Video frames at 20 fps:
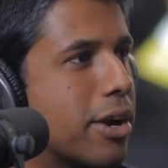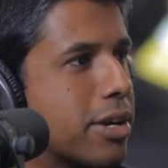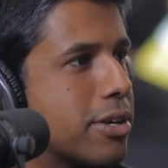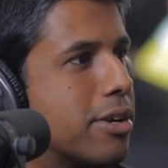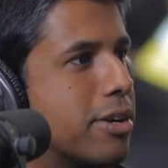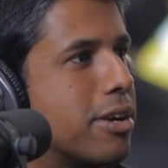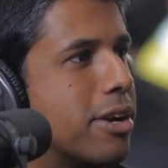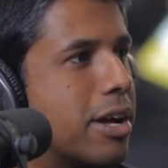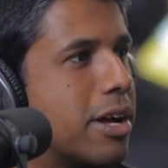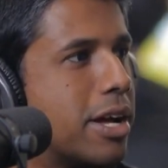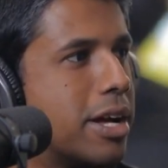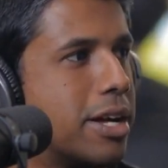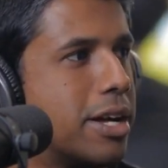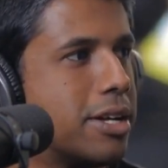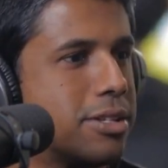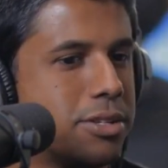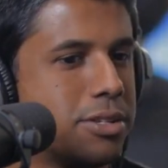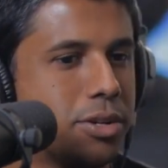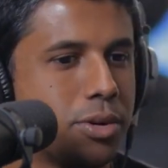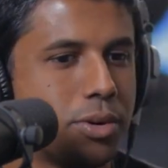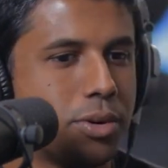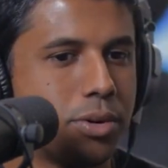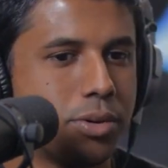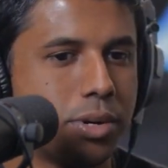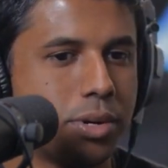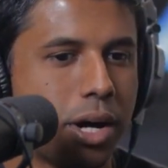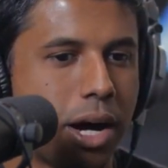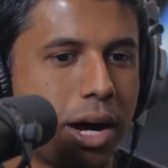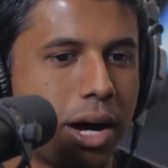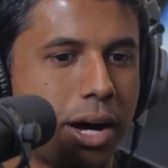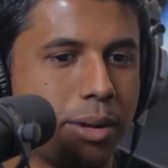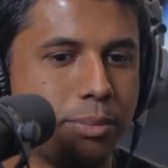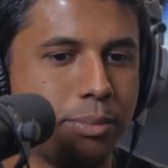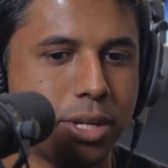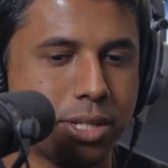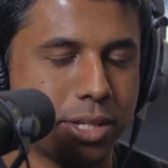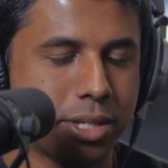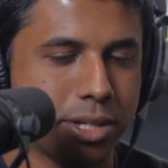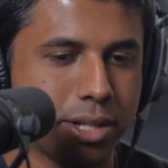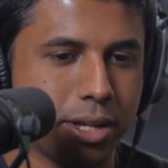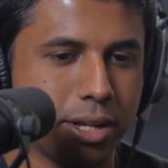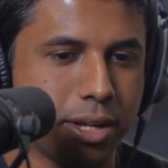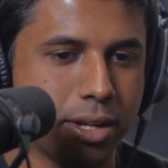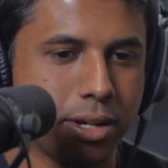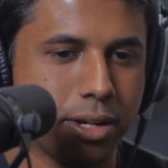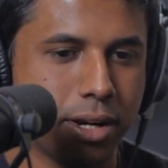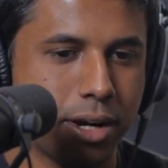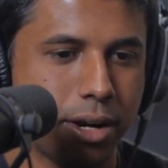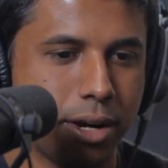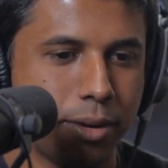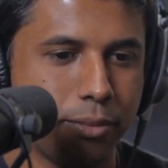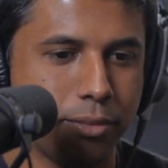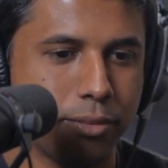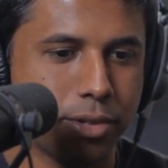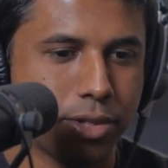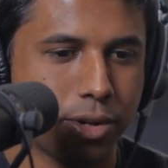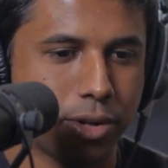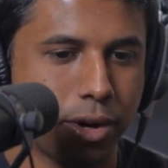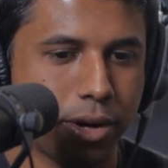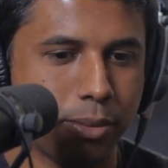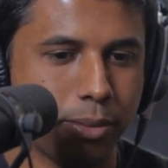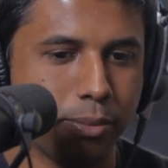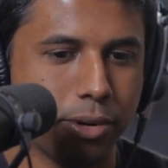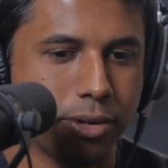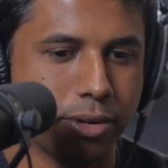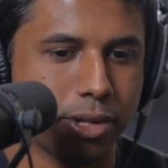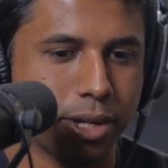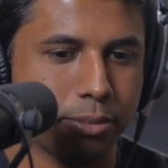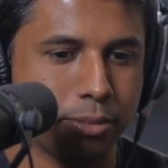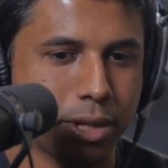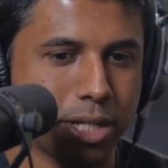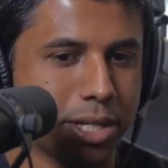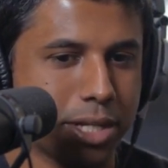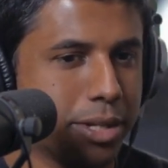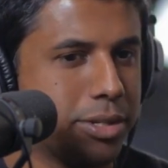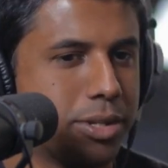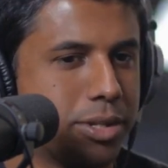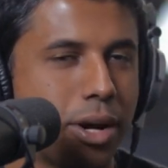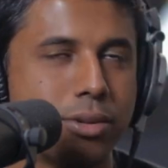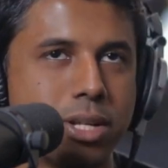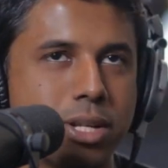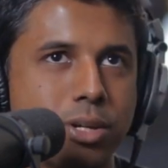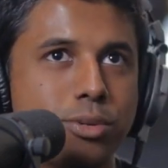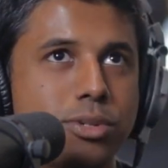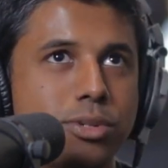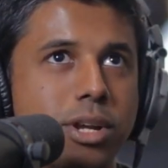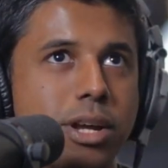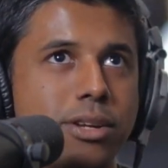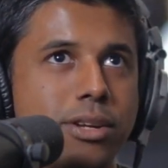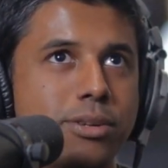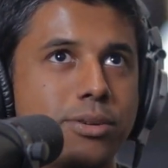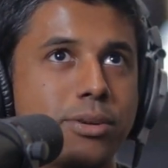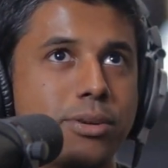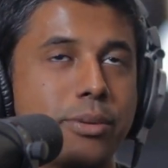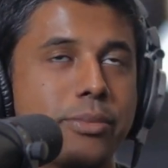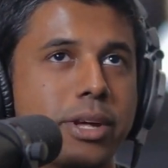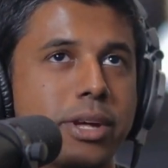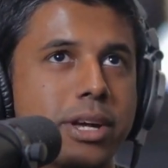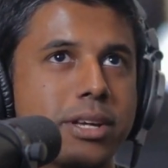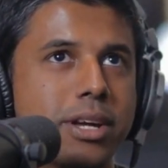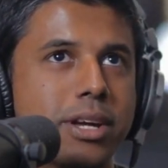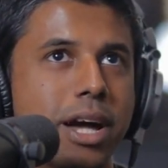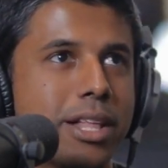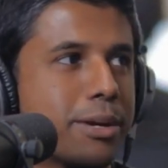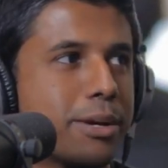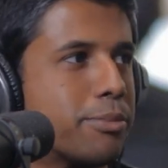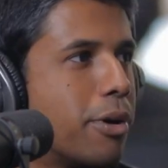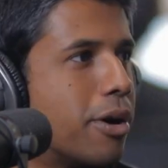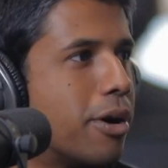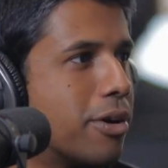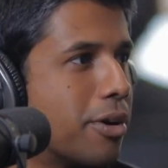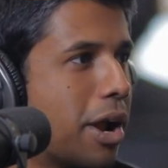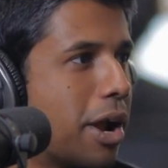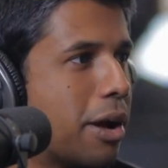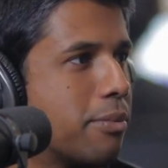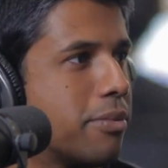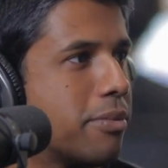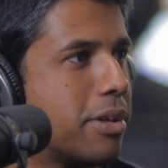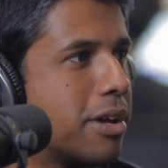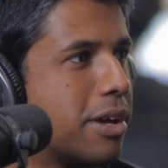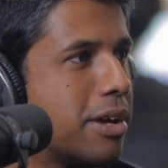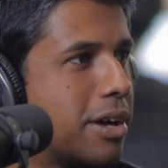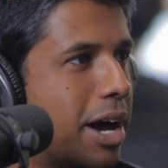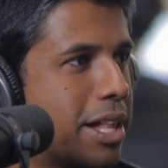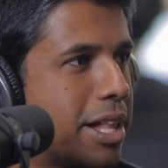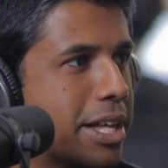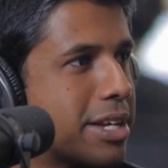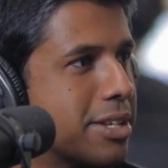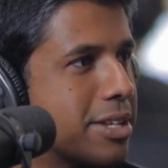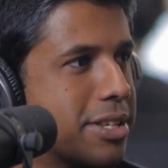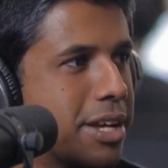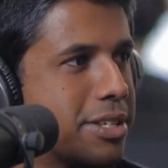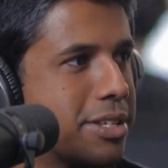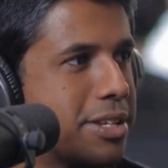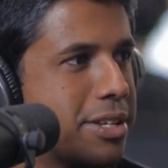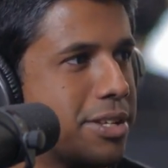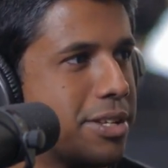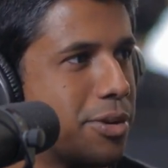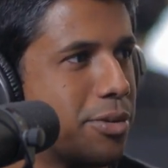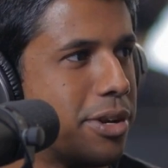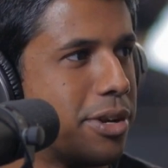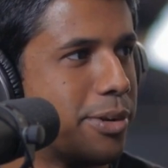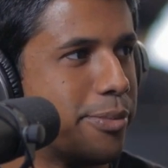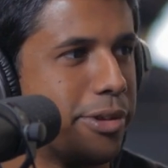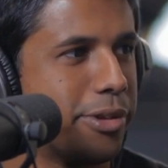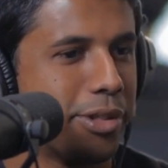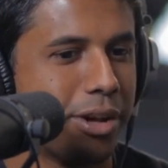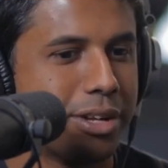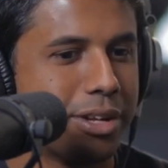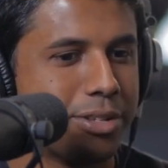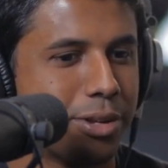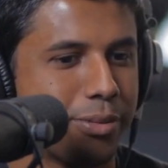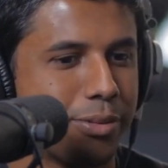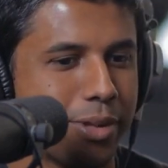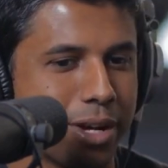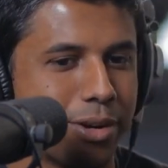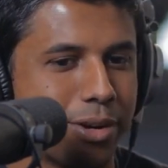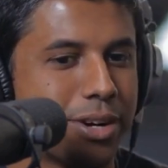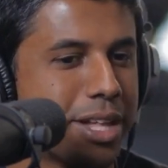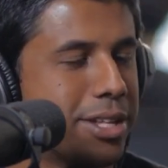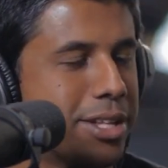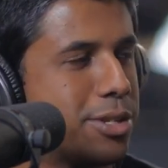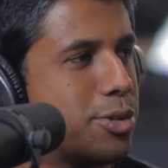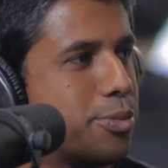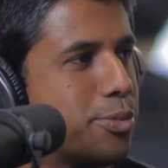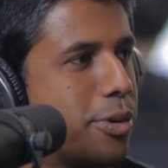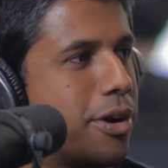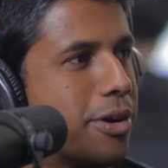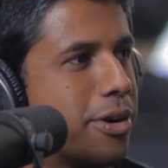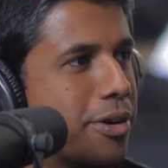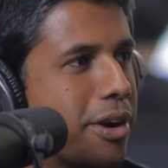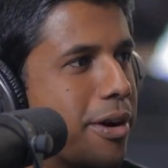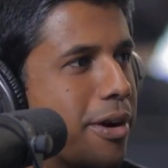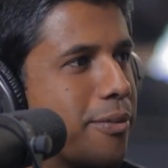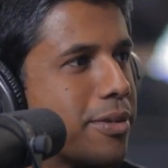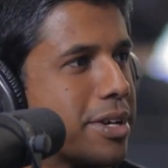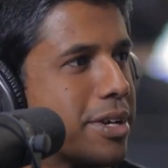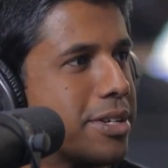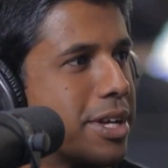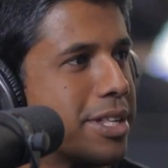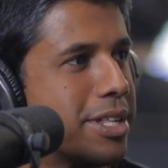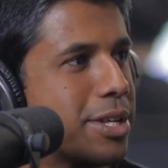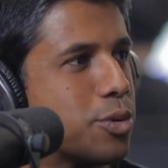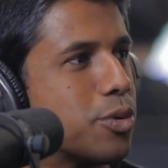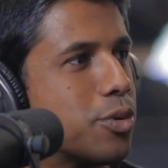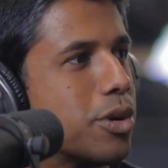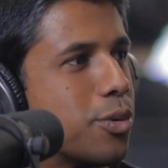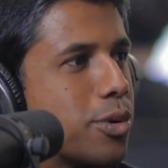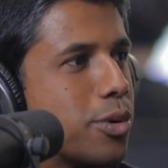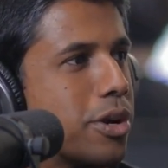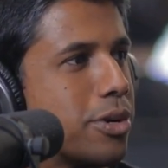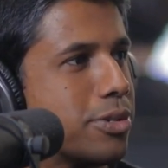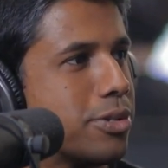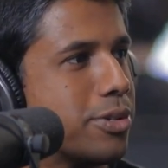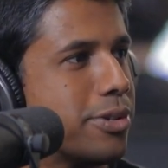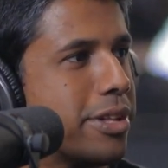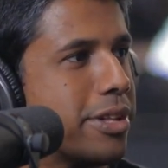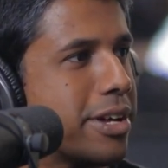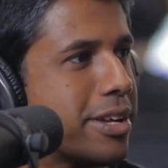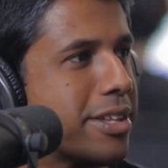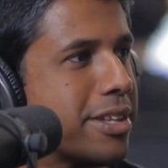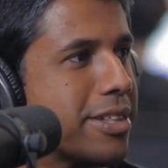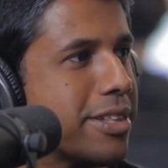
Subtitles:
So I basically started building, so I was like, who should I do? I'm like, I like Paul Graham. I like his essays. I read him a lot. So I'm like, okay, let's do Paul Graham, because I think Twitter would also like it.